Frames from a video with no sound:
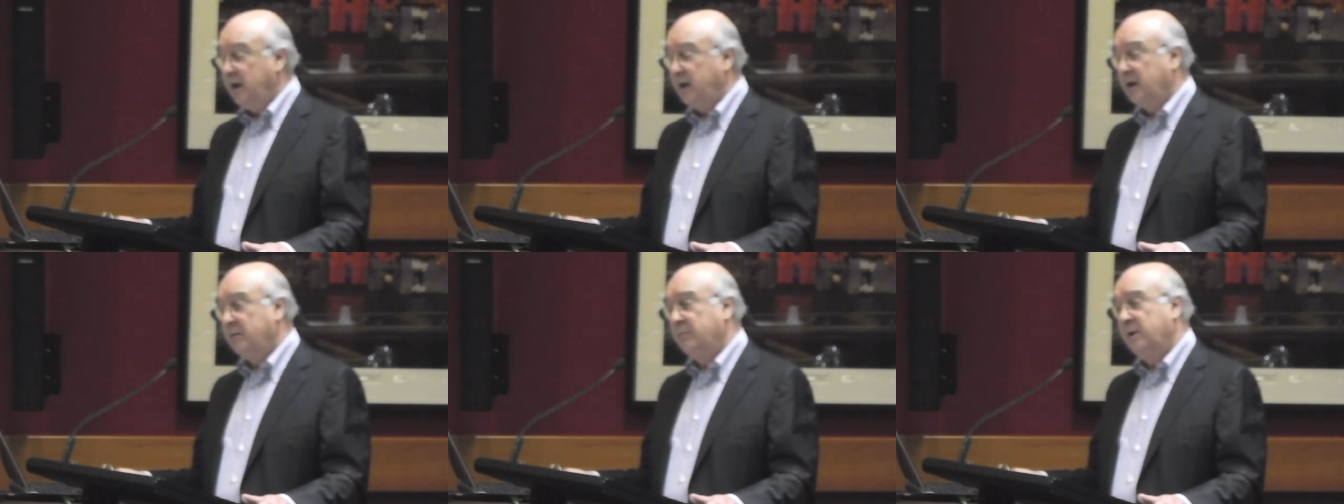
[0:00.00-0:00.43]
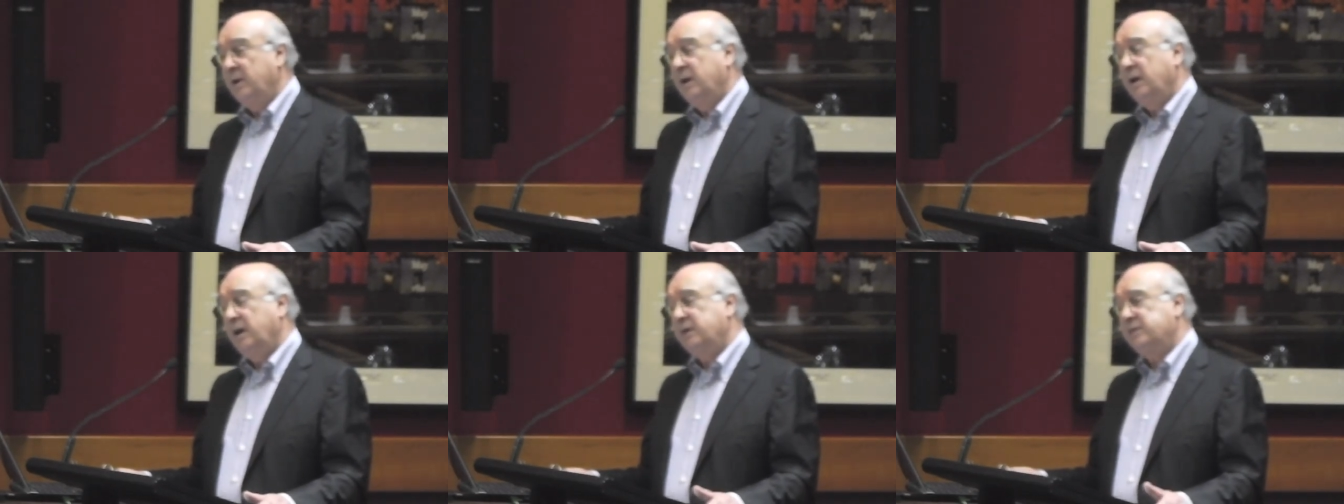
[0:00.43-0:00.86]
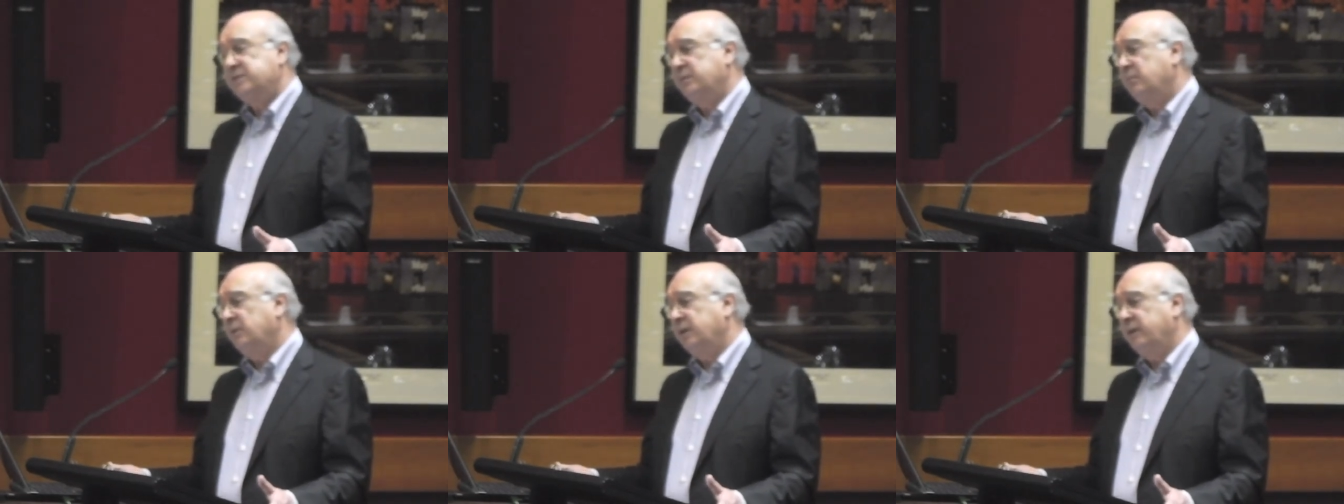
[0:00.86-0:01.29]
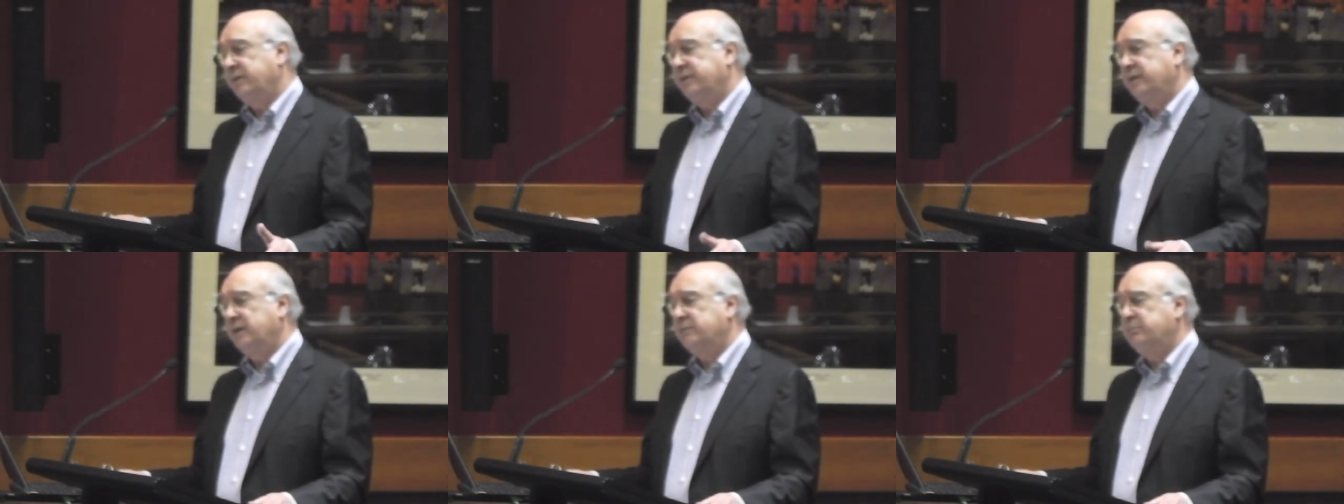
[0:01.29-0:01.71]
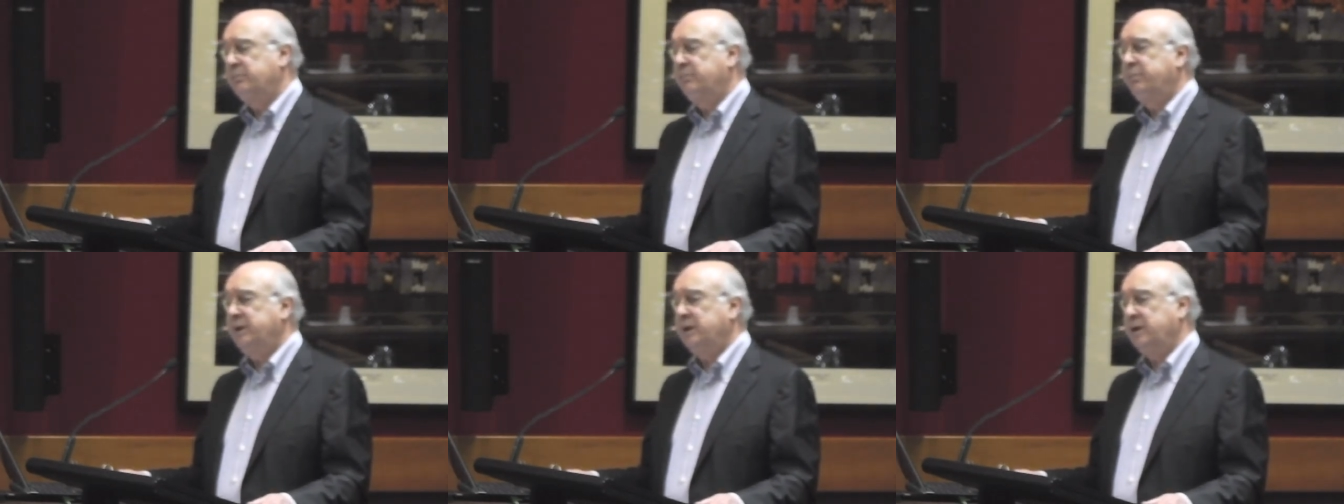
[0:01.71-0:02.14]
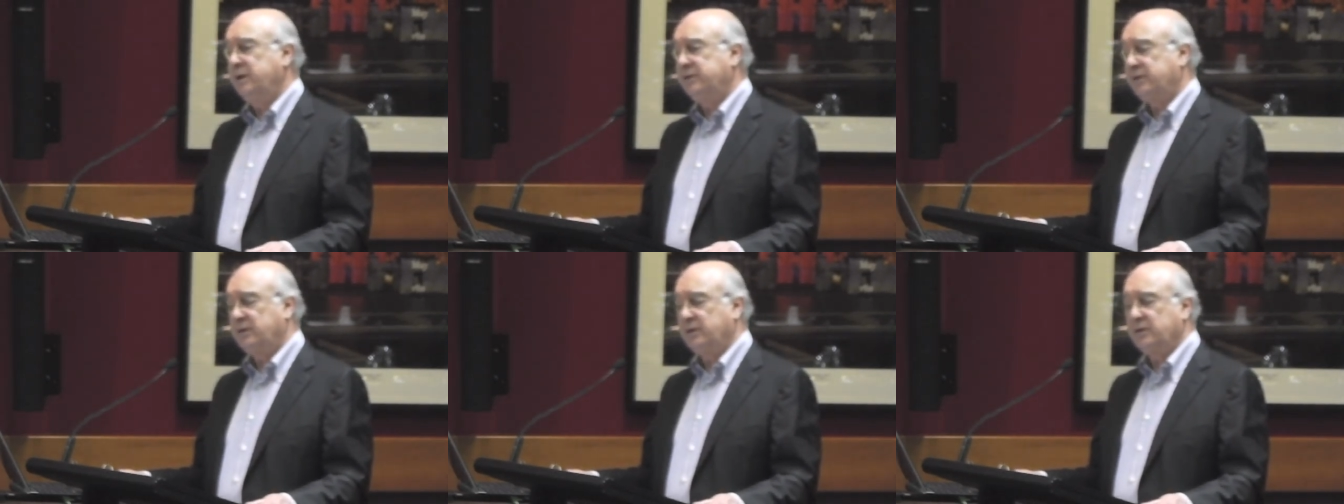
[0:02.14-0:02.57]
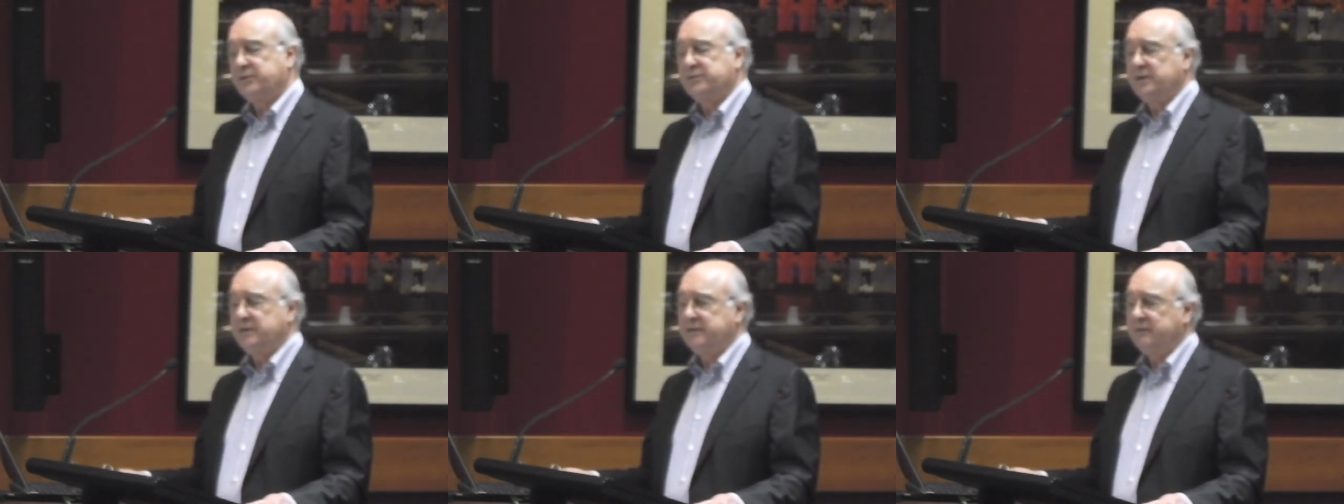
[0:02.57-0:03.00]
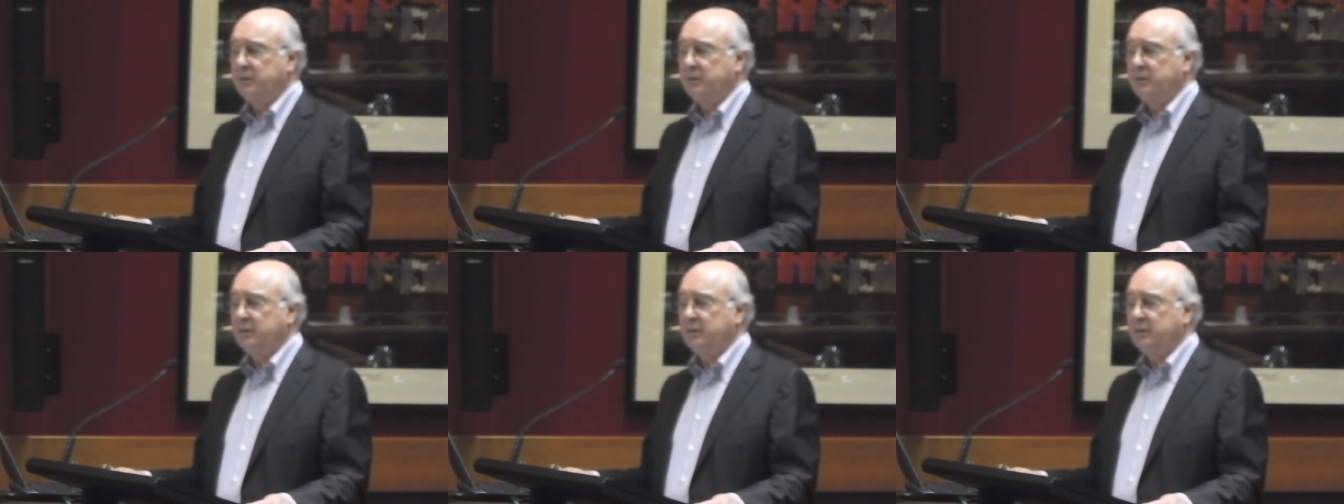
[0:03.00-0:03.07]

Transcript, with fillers: Um, and similarly, there's, there's big historical truths.